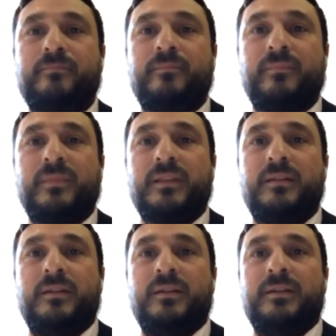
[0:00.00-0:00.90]

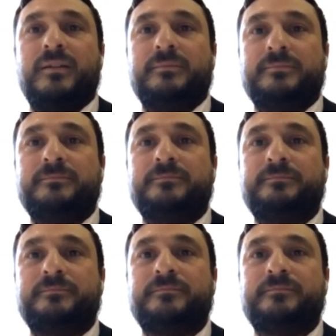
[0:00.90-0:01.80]

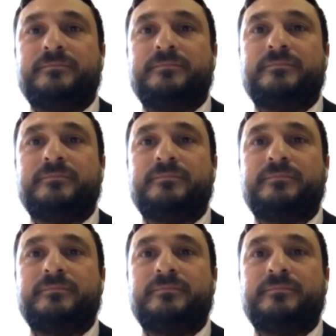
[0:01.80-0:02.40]
(not speaking)